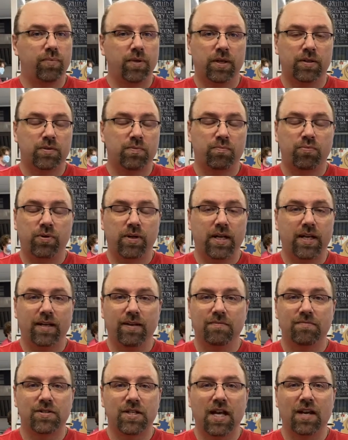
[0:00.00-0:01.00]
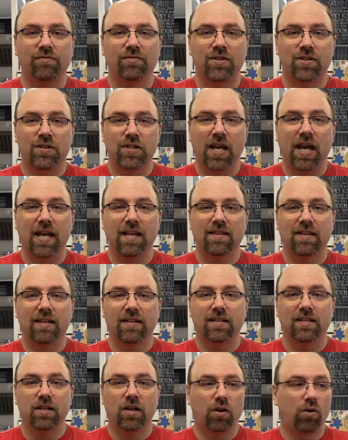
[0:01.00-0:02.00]
It's pretty safe to say that,
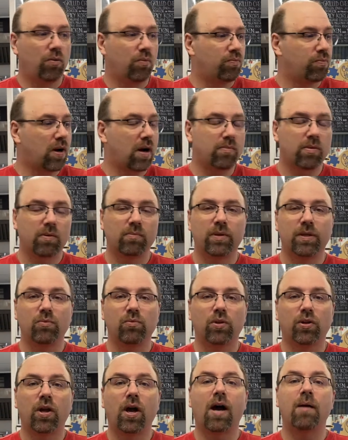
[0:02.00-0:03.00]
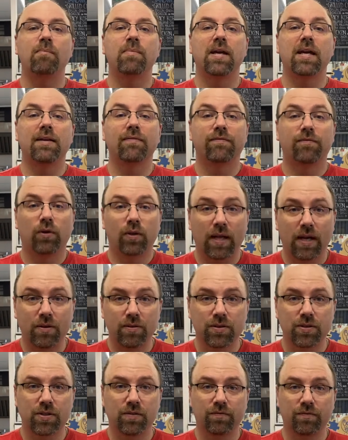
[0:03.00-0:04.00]
you know, probably will not be a full
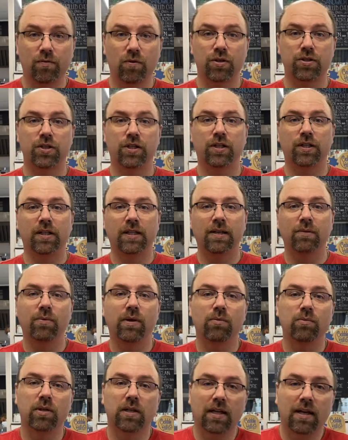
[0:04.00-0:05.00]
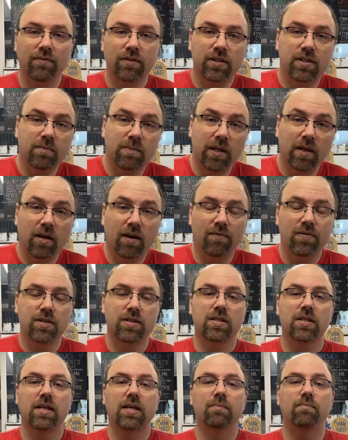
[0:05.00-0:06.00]
house, unfortunately. We would love it to be,
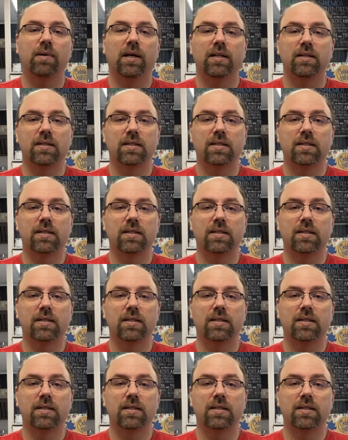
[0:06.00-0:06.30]
obviously, but